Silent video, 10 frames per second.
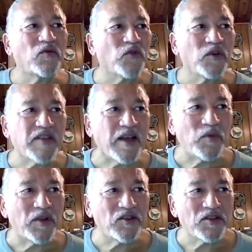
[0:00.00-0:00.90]
but for
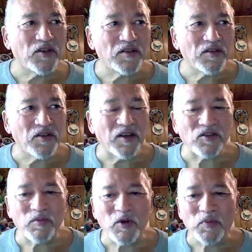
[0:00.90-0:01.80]
example, I just talked
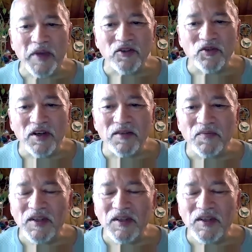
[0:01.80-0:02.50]
to you about Petra.